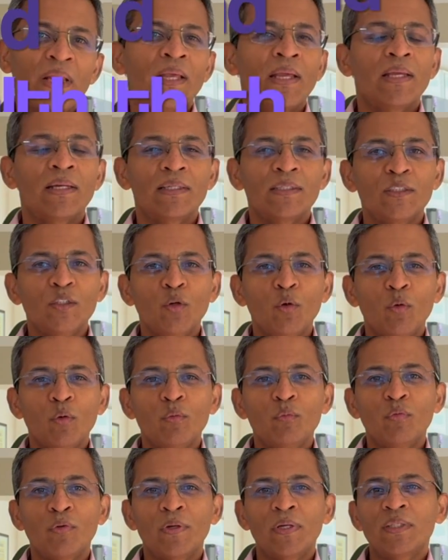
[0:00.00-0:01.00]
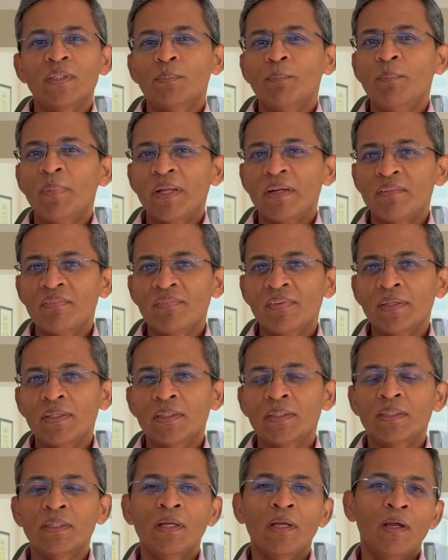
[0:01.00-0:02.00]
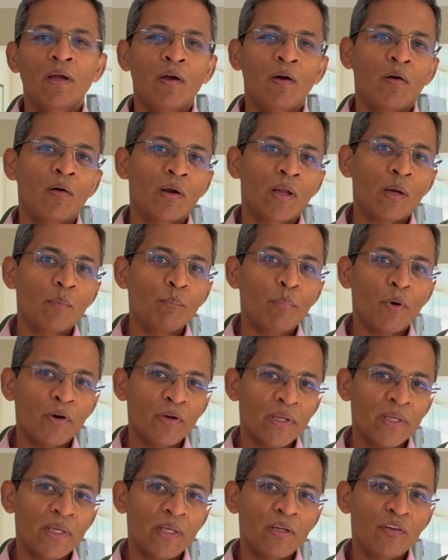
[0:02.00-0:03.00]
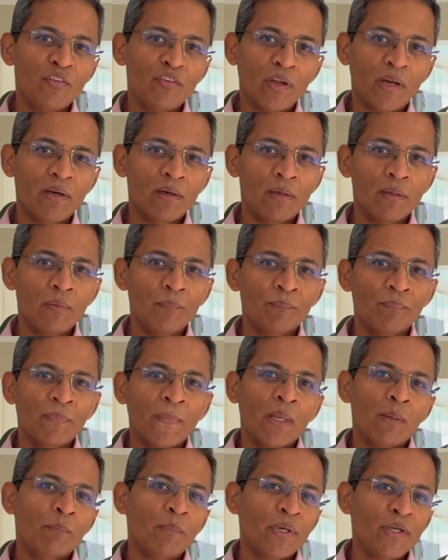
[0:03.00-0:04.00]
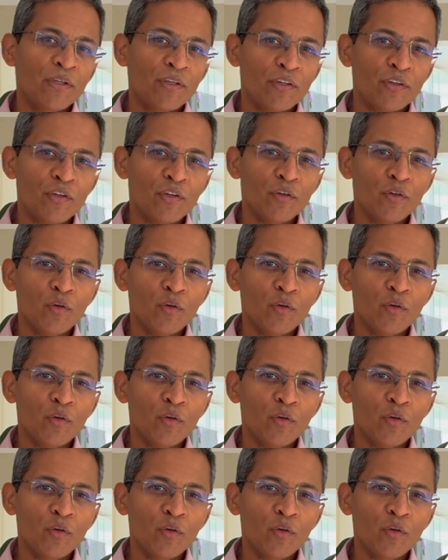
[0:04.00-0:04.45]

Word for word: It is known for its benefits on our body in general, but did you